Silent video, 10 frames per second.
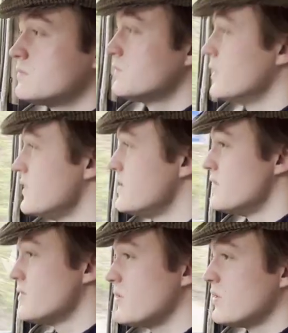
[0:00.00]
And this is
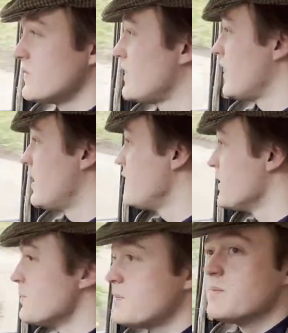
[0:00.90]
the sort of car
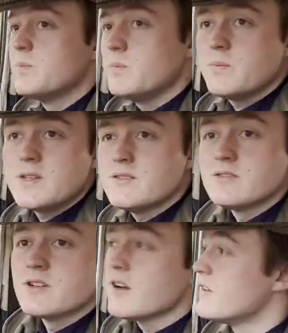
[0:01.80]
that when you
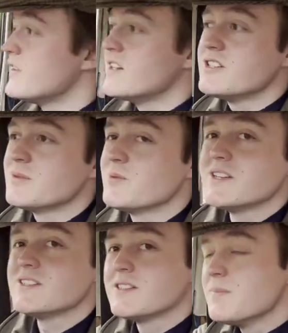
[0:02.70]
drive it, it just
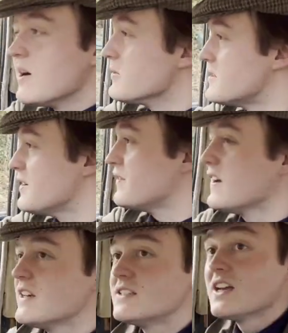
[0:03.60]
brings a smile to your
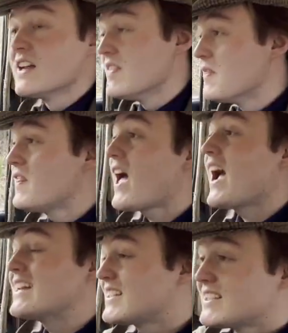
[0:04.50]
face, and that